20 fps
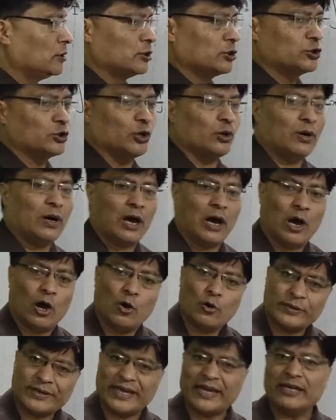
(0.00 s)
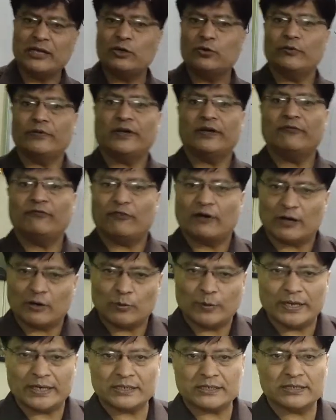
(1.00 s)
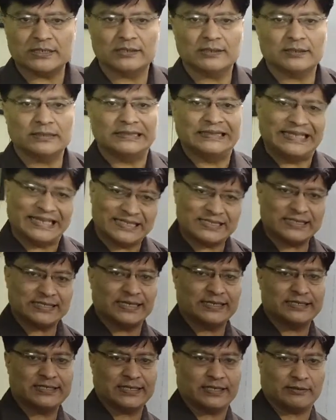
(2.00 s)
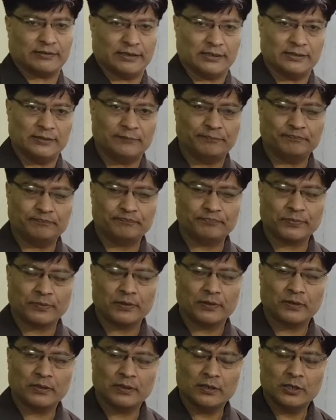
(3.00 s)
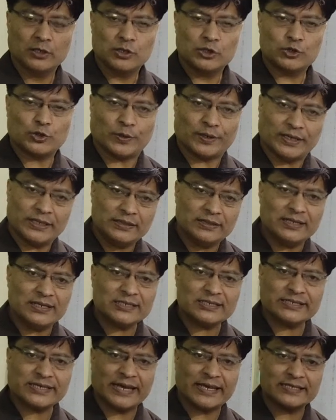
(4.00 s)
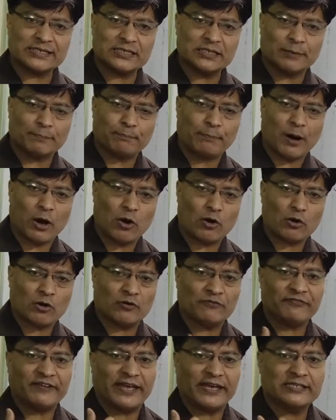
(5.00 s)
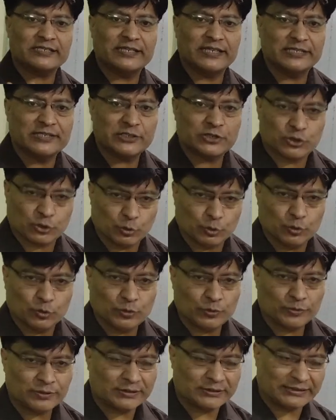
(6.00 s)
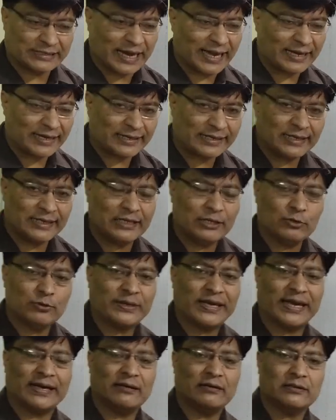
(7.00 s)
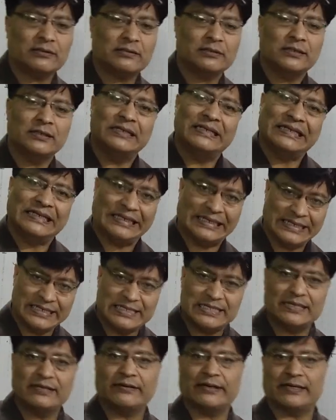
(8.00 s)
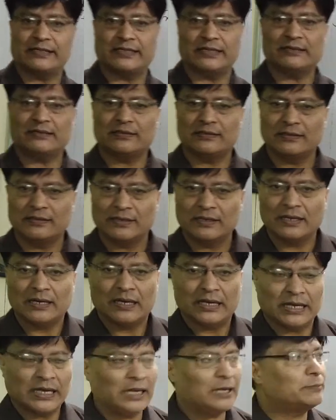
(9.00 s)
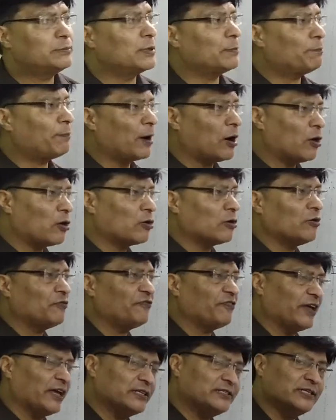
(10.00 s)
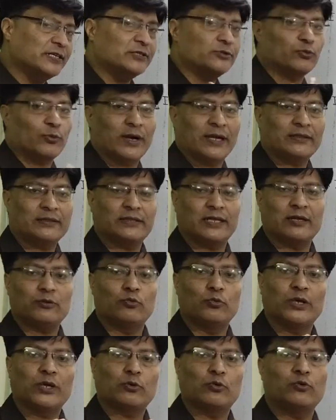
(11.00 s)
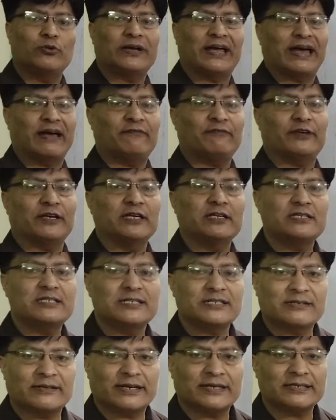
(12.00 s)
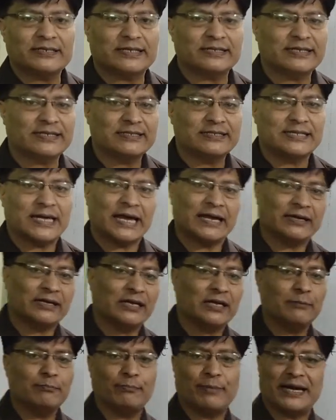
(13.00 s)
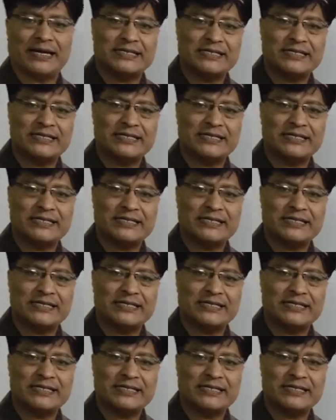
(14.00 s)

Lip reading: So how can you evaluate this integral? So in this case, the power of x is 2, directly you cannot integrate it. If the power of x is 1, then we could have integrated it directly by